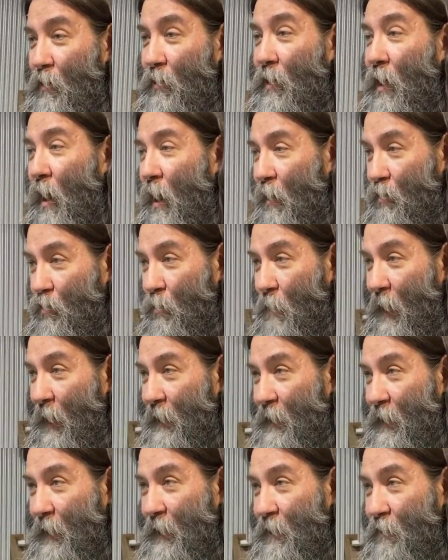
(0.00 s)

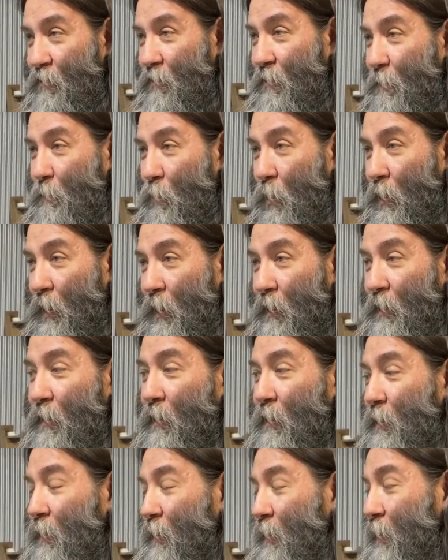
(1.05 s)
contracting it somewhere.
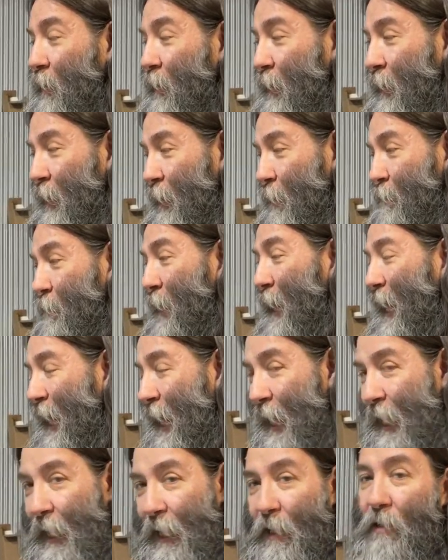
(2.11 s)

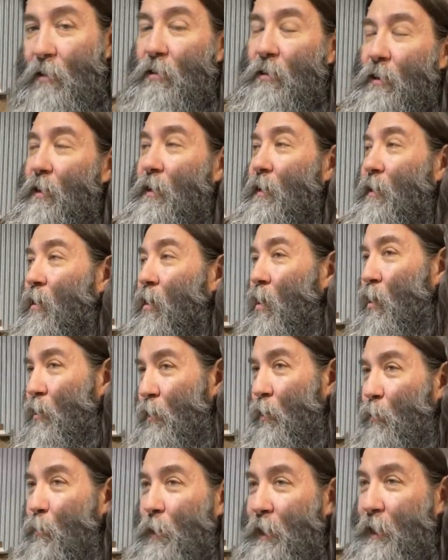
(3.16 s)
And
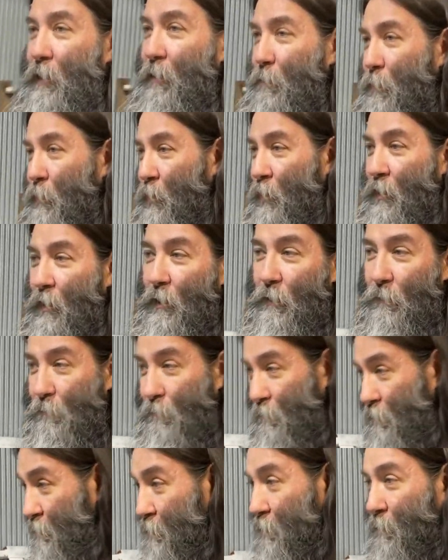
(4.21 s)
although we can put a
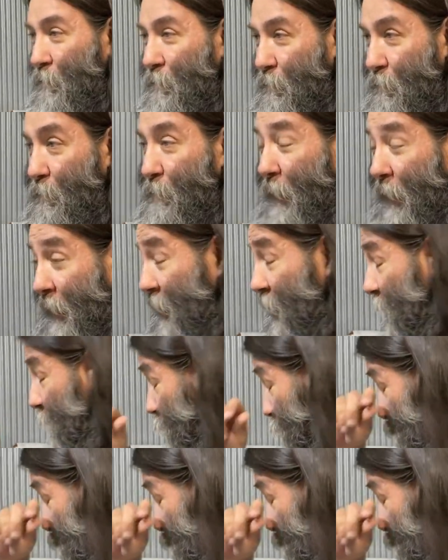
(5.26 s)
big, huge